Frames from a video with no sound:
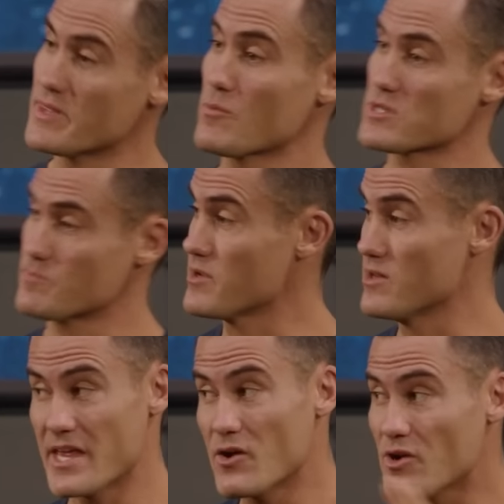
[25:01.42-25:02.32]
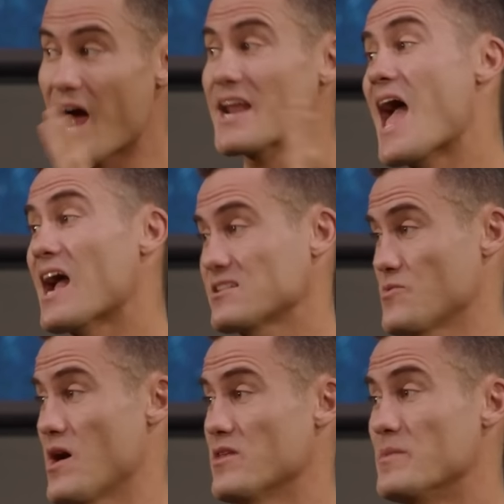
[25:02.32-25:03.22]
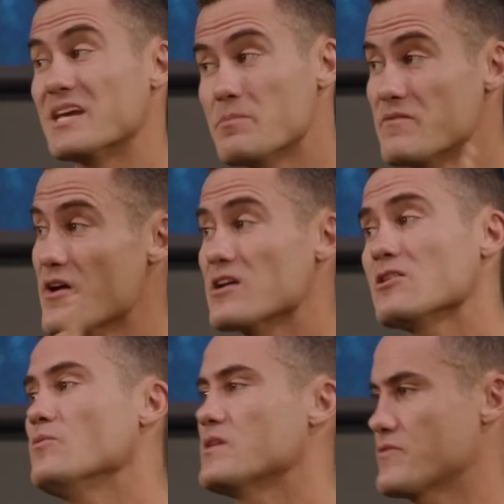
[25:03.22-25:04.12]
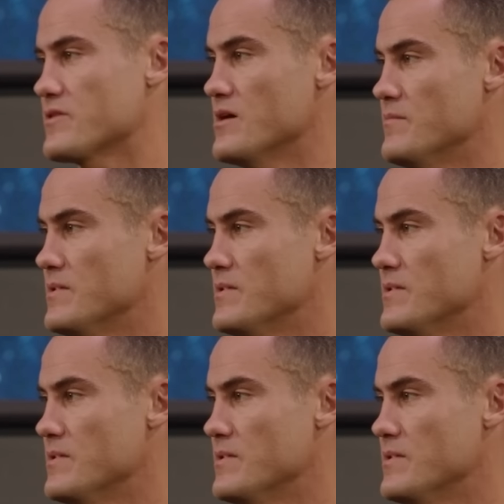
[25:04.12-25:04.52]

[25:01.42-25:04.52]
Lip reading: when they respond. You know, they don't know how to act around them. It can be very lonely for them.